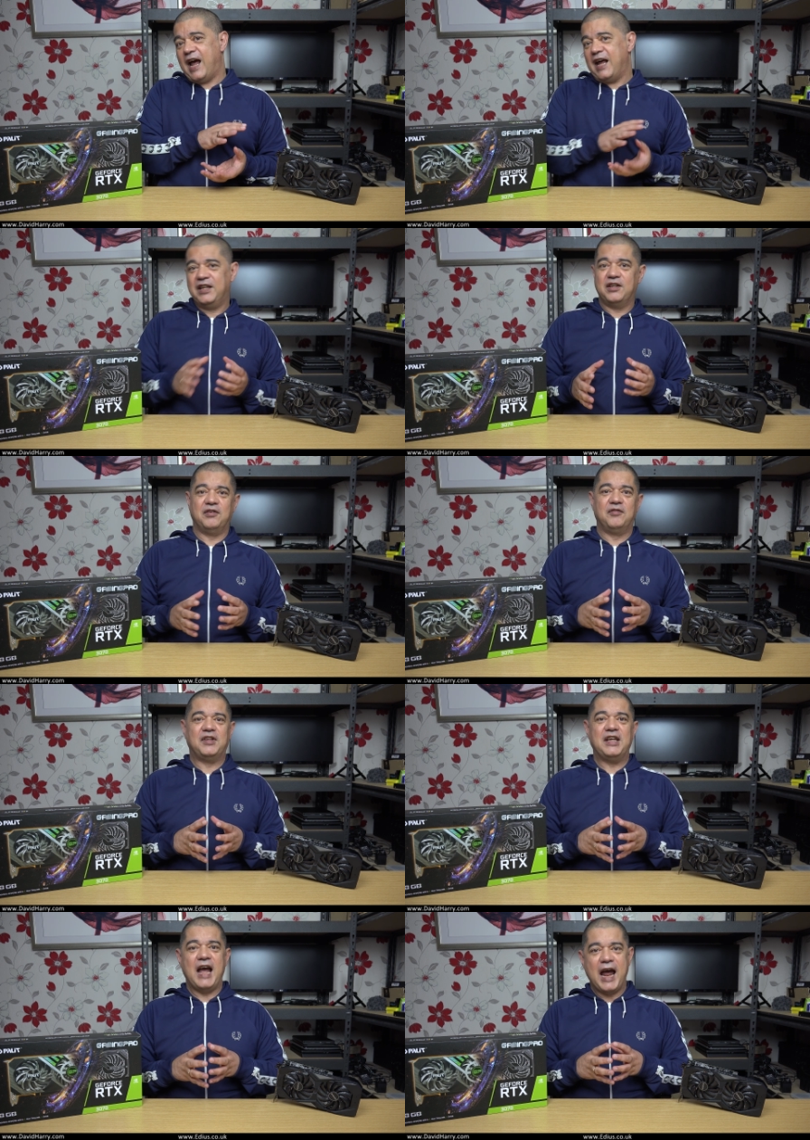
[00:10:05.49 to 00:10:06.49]
end of
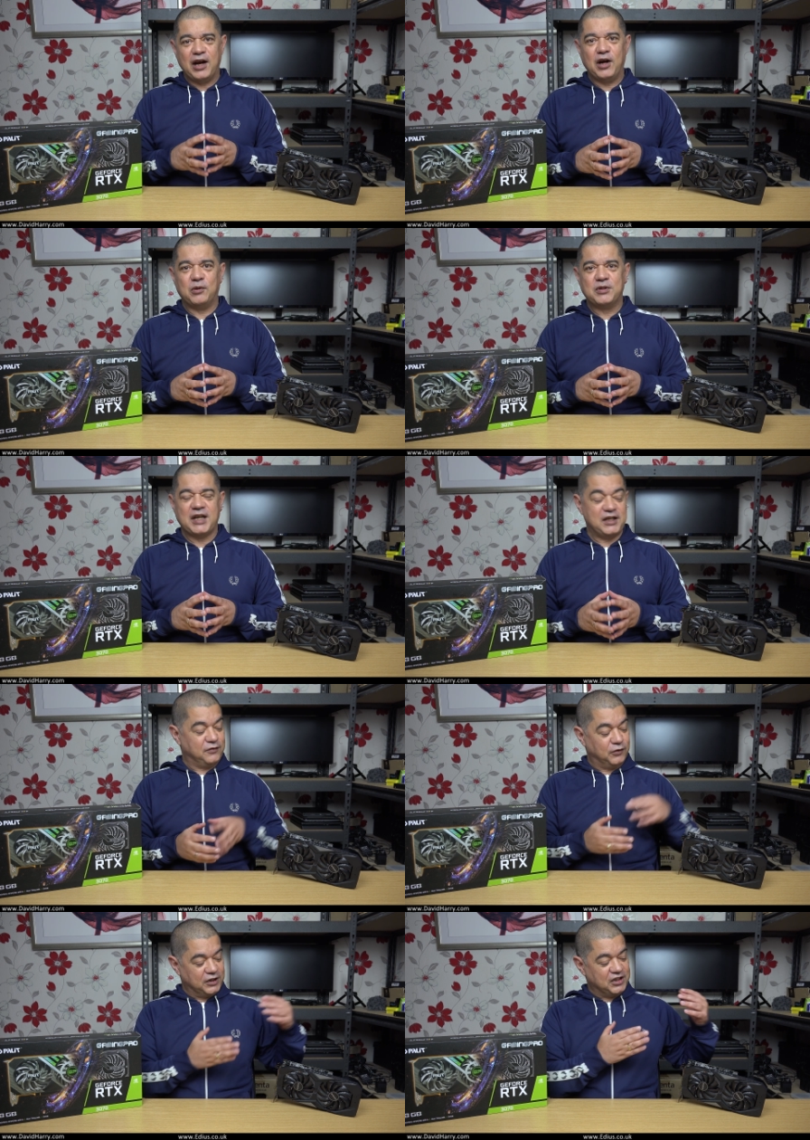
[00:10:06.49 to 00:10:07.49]
the encode test
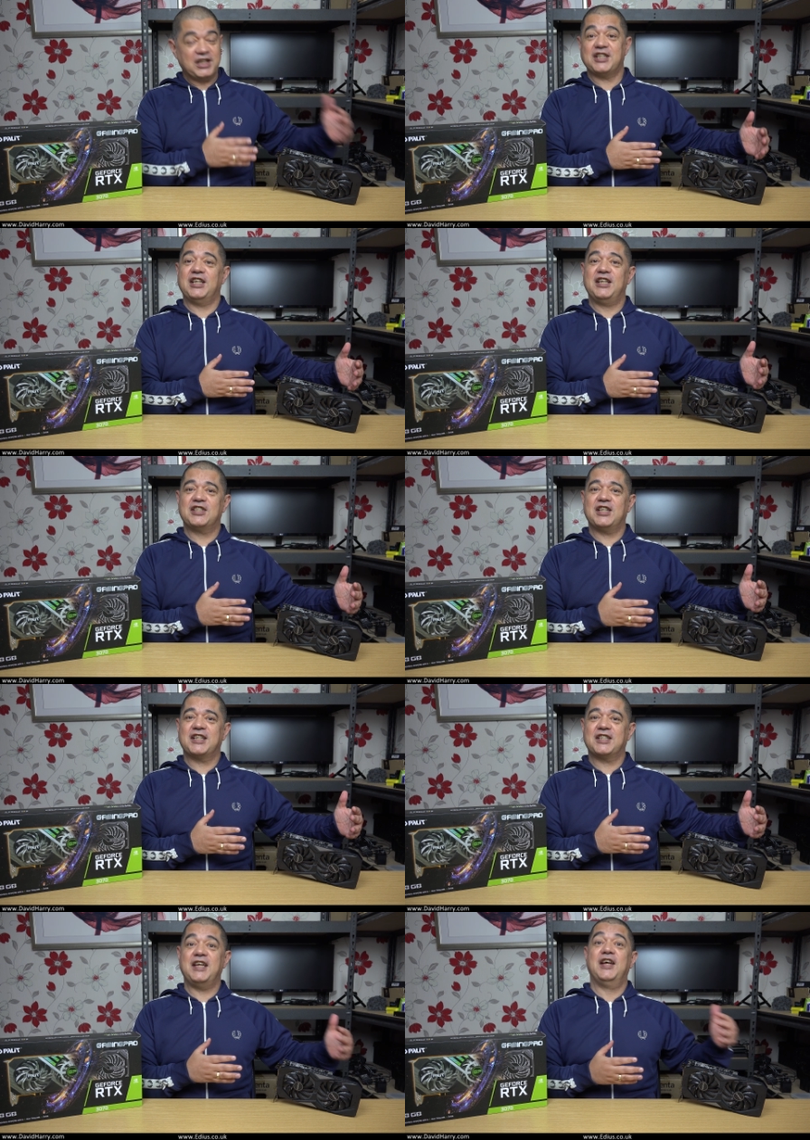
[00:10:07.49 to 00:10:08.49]
for the
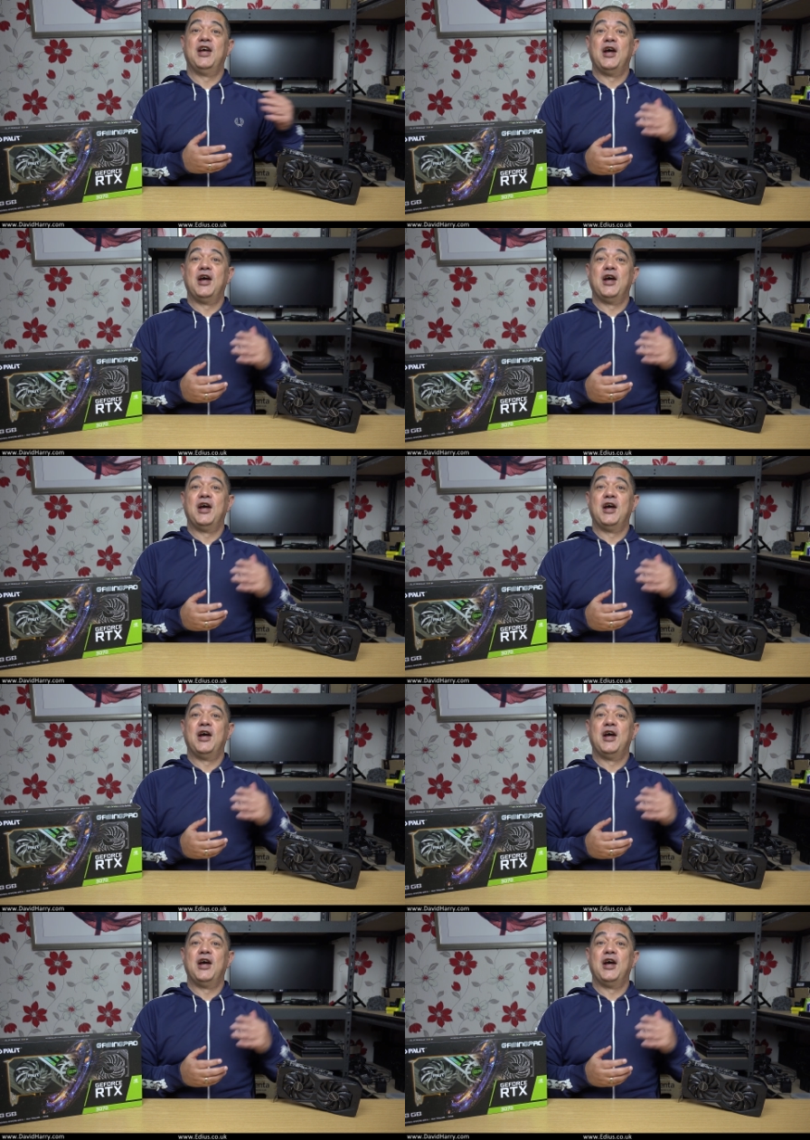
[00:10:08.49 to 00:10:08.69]
1660,